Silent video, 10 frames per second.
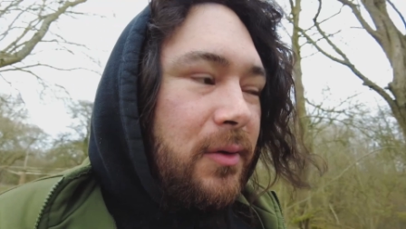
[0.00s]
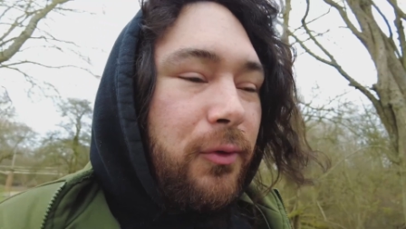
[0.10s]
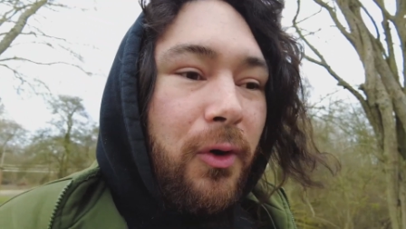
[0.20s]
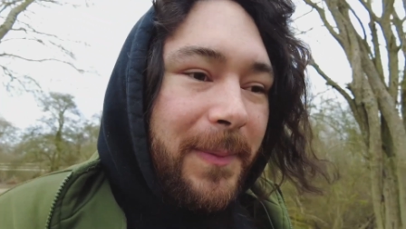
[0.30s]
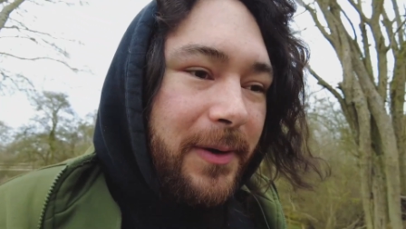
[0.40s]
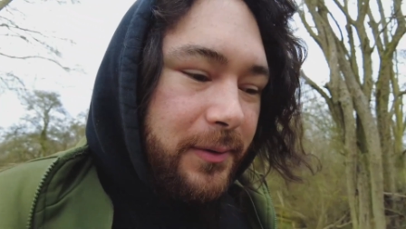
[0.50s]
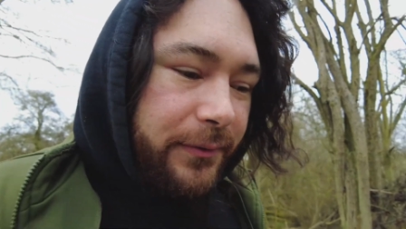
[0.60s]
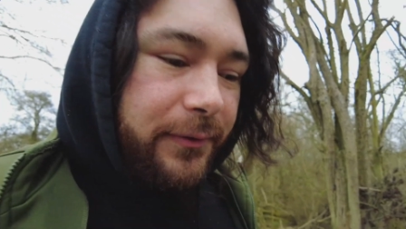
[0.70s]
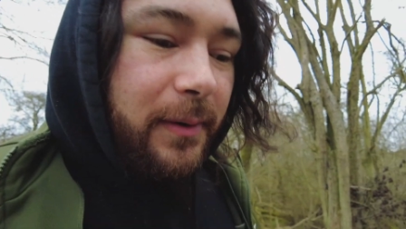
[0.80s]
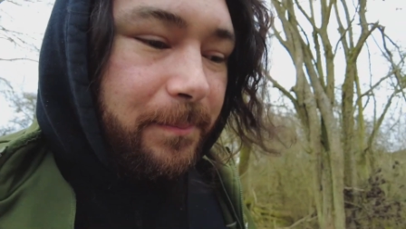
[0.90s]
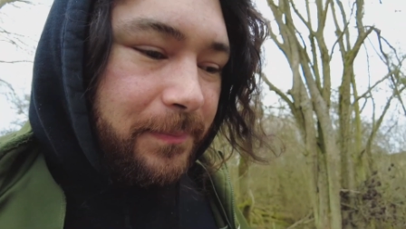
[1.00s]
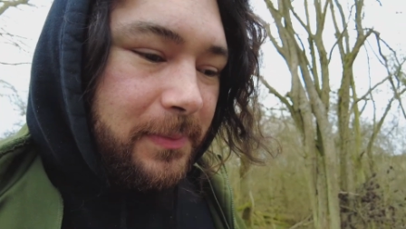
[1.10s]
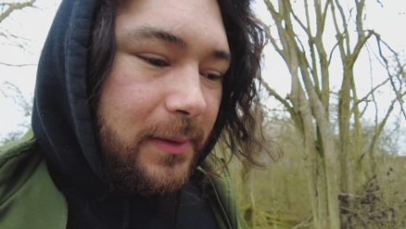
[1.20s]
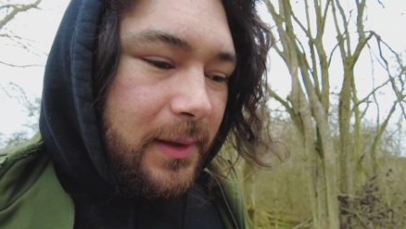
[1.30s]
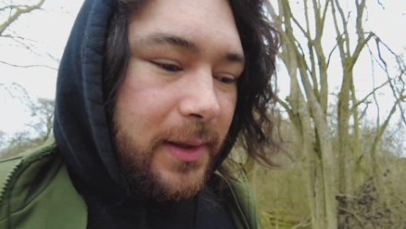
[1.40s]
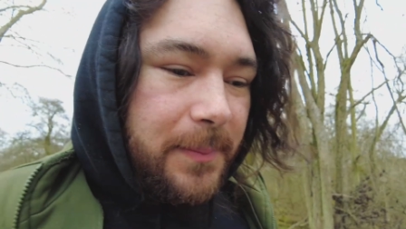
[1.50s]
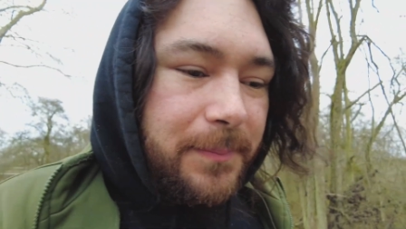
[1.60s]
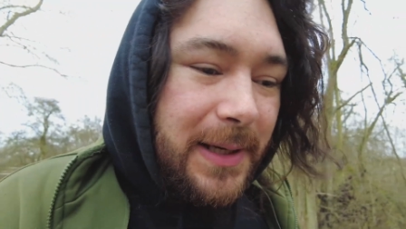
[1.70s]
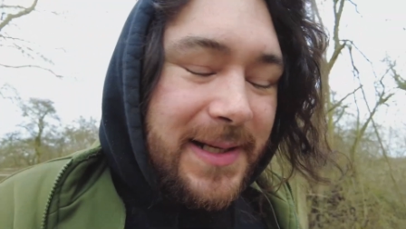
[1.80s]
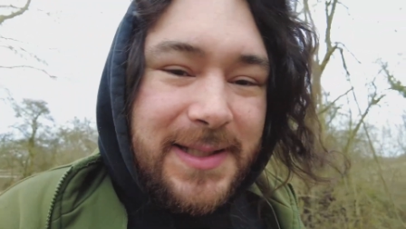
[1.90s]
raw milk from
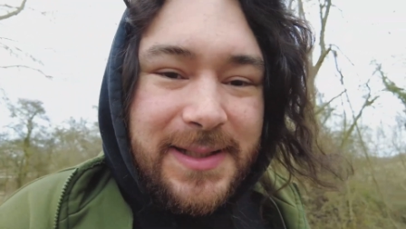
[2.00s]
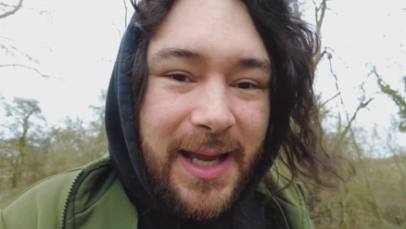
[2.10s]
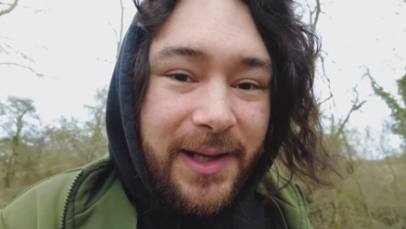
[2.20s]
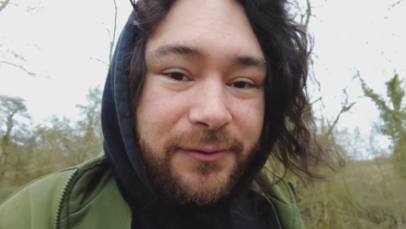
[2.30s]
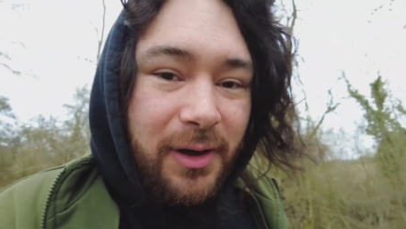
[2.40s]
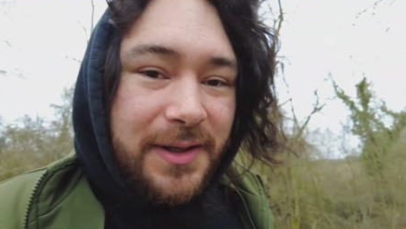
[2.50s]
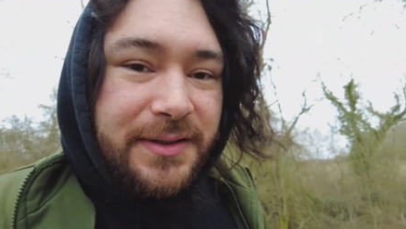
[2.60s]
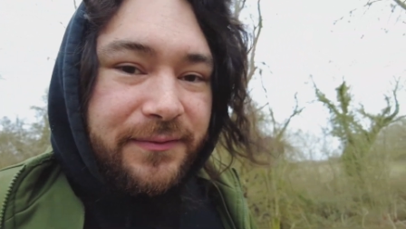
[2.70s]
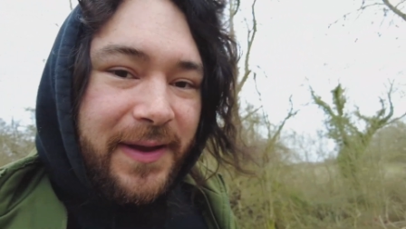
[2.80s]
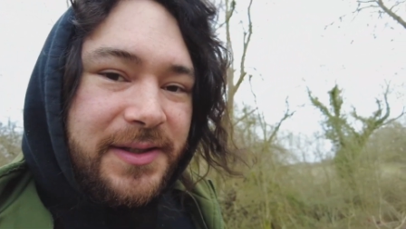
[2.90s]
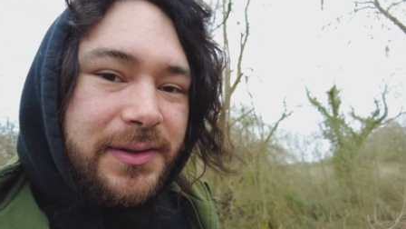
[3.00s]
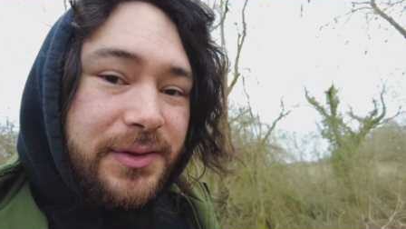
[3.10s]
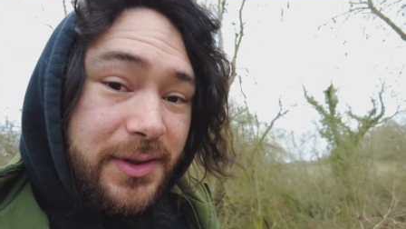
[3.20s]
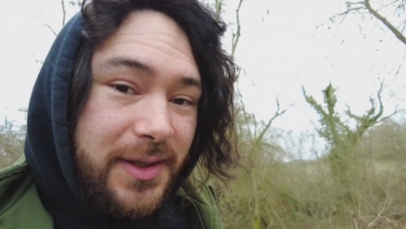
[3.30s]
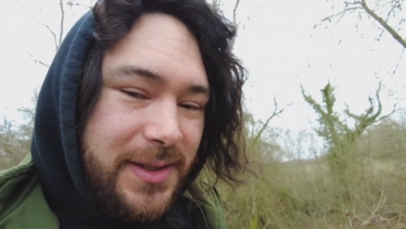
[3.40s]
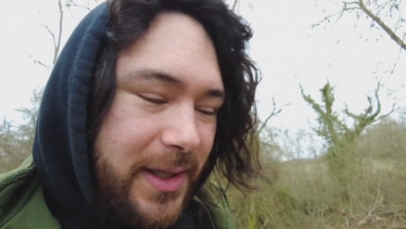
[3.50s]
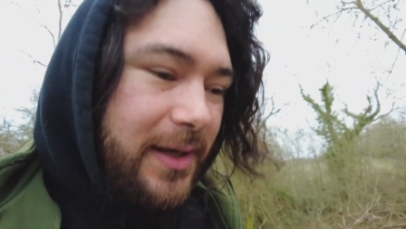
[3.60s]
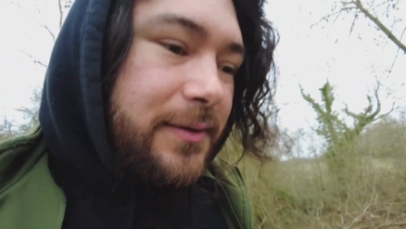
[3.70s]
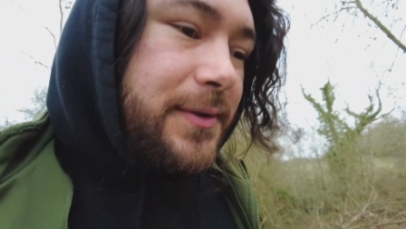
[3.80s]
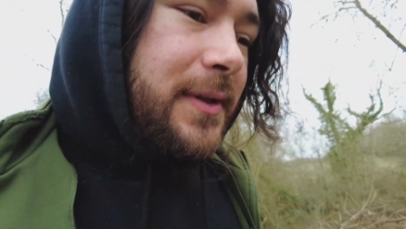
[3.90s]
places that had grass fed Jersey
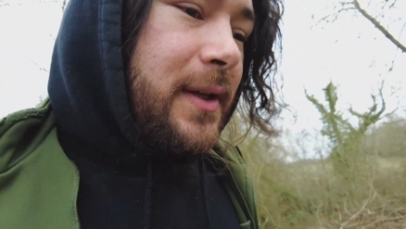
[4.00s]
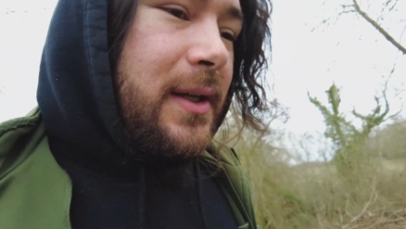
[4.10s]
cows.